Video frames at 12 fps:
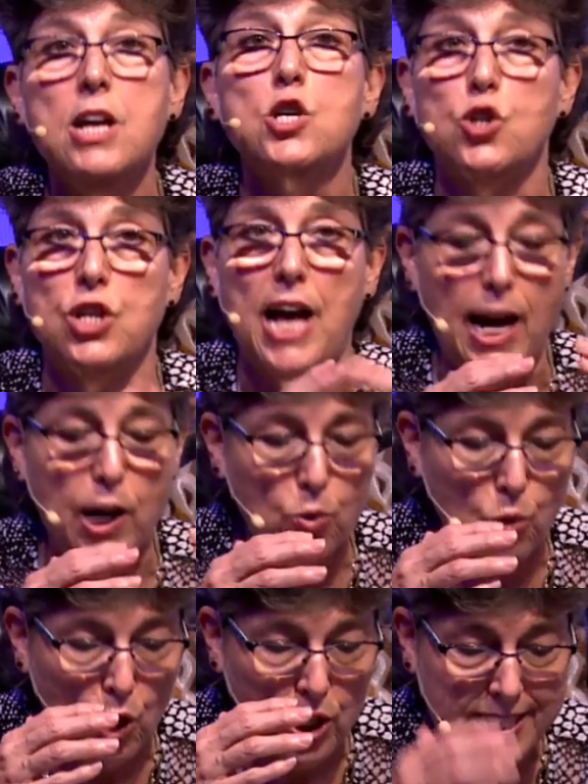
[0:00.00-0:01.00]
So you had to
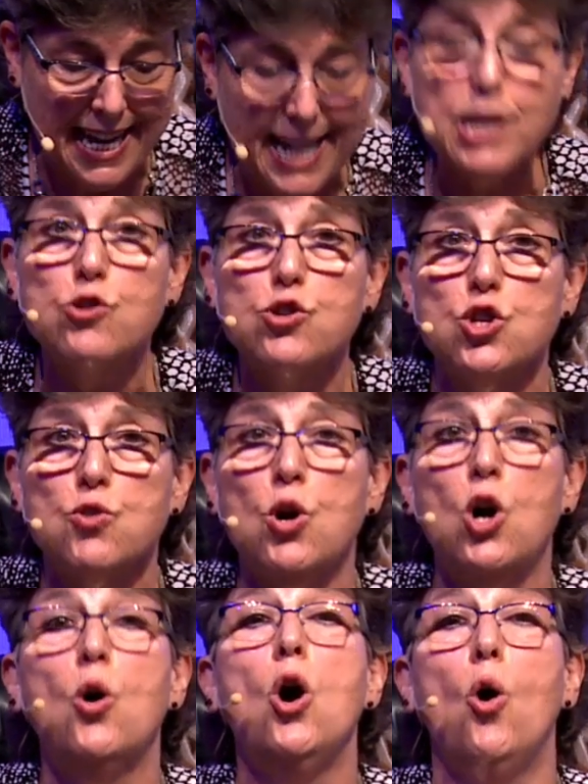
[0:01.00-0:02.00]
work 10 years in a
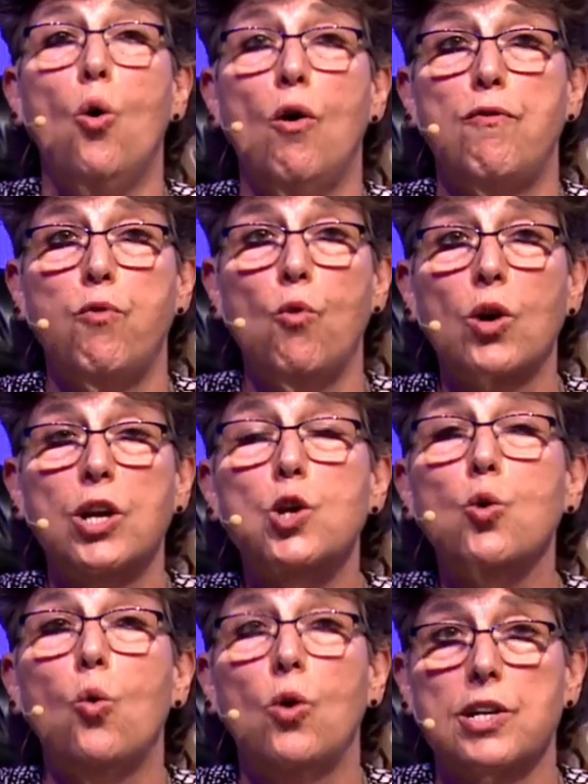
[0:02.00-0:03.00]
row or 40
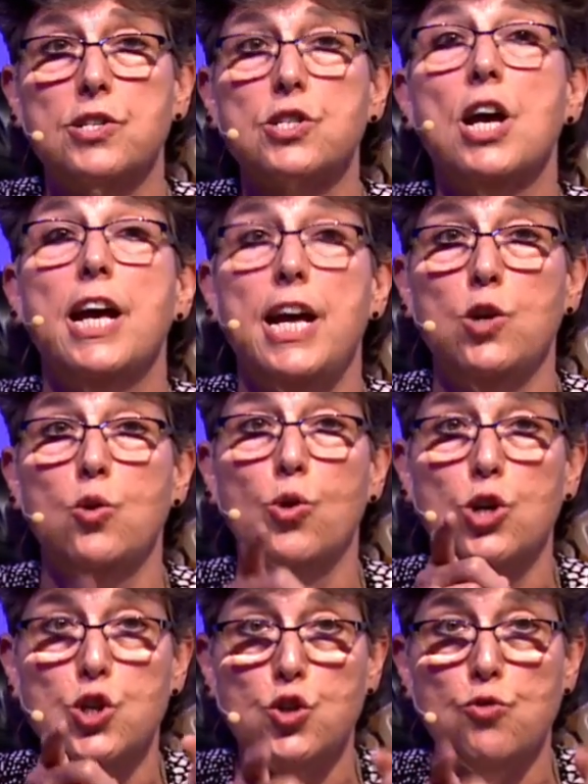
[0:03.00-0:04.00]
quarters in order
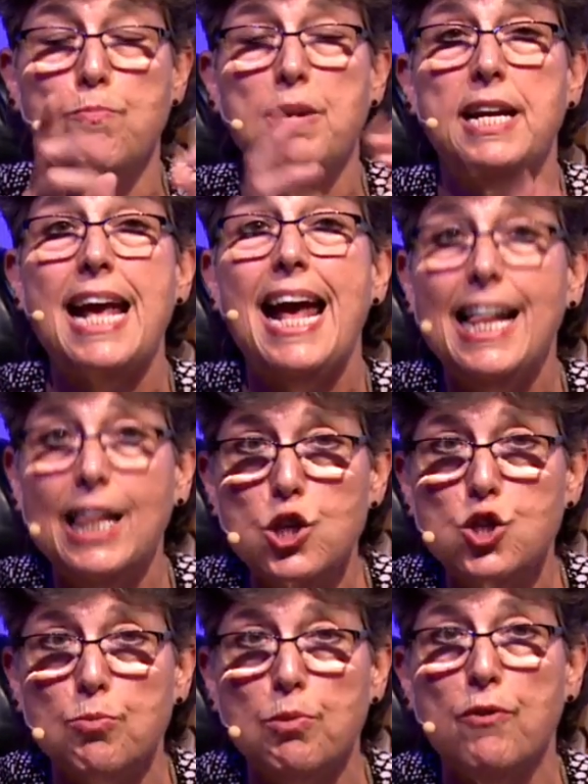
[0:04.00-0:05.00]
to be
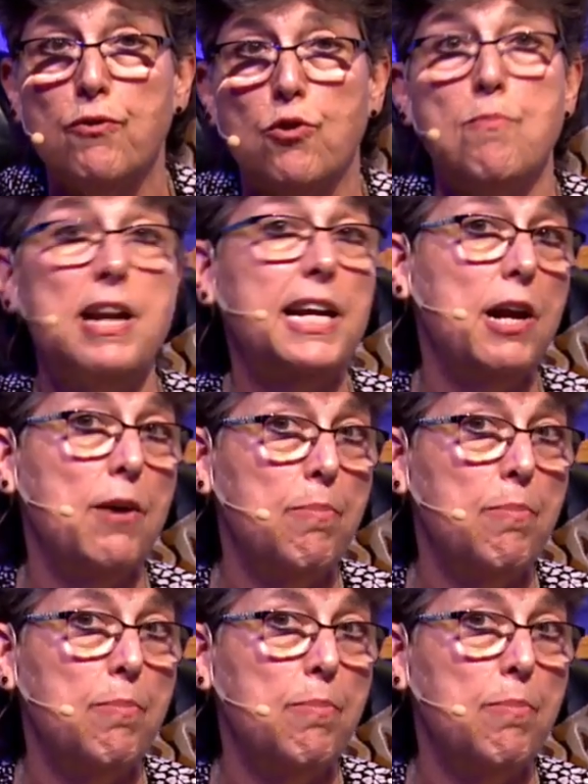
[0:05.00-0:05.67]
eligible for Medicare